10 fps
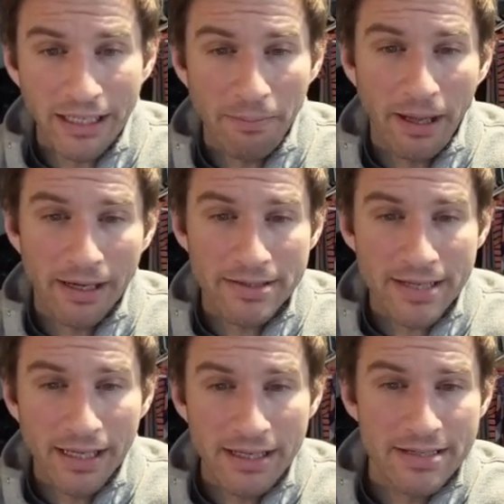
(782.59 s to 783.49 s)
independence,
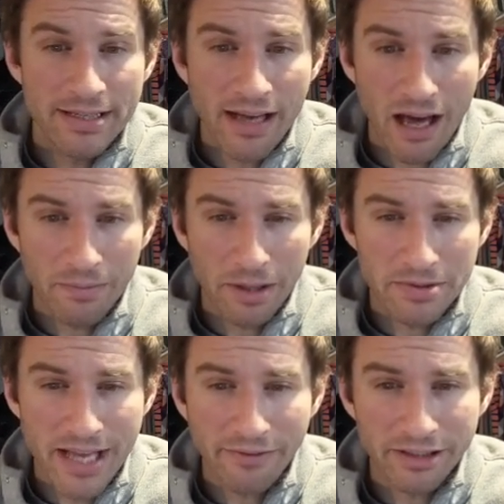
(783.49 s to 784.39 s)
India's economy
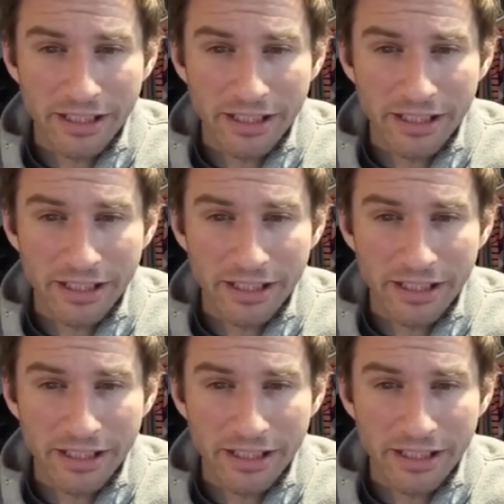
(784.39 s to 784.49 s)
was heavily